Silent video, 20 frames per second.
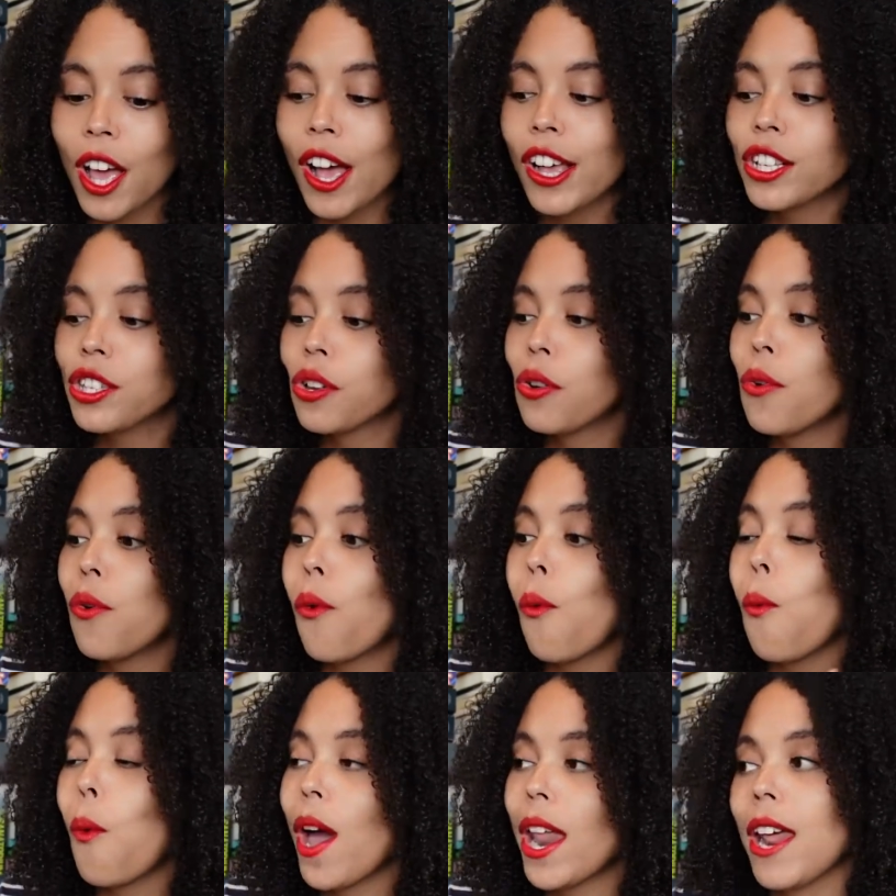So
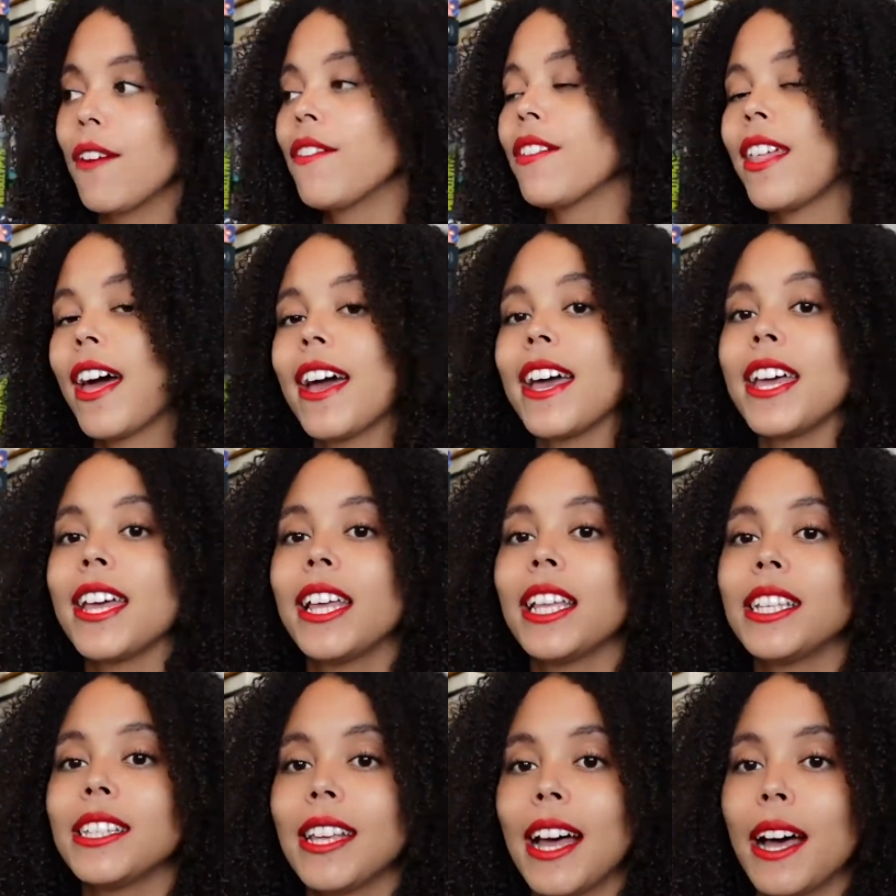whenever that
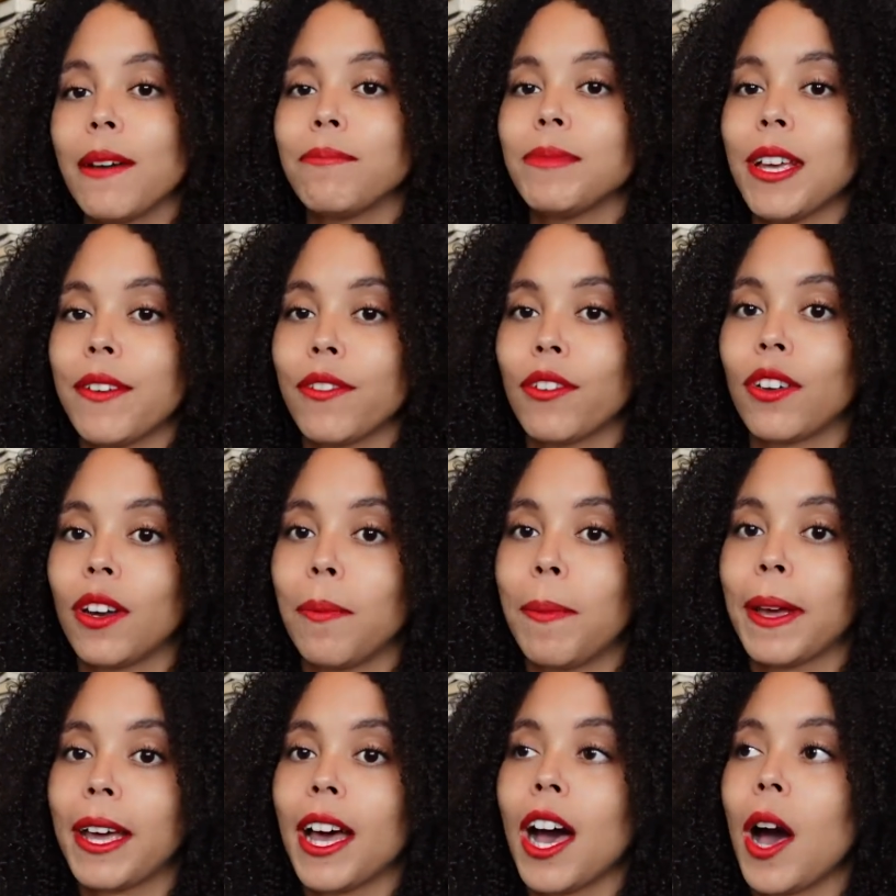is, I'm definitely
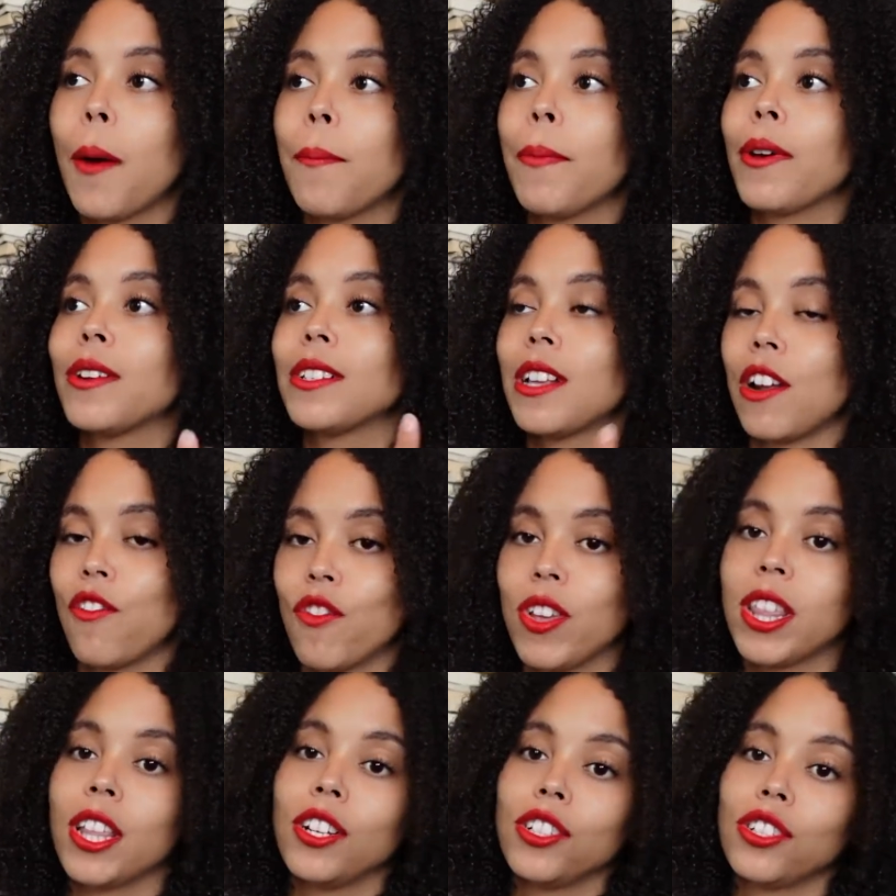going to pick it up because I really